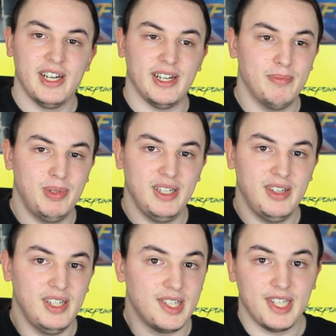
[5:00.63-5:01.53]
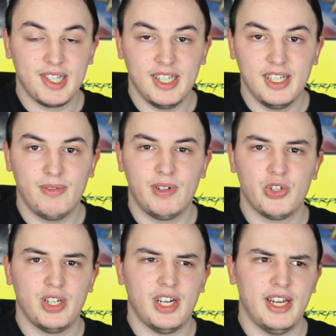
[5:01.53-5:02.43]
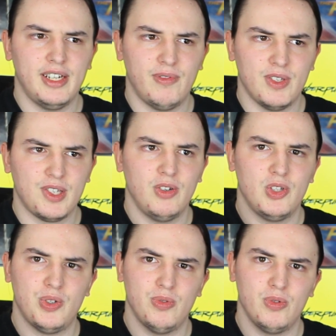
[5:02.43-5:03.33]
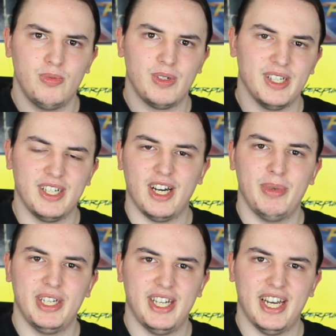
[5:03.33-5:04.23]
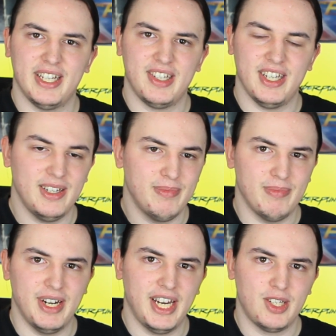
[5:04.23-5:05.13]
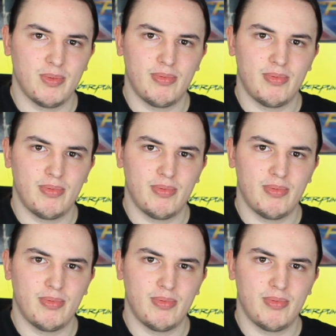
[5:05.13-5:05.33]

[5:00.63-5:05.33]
uh, be the 16 gig version and if it's going to come in at a nice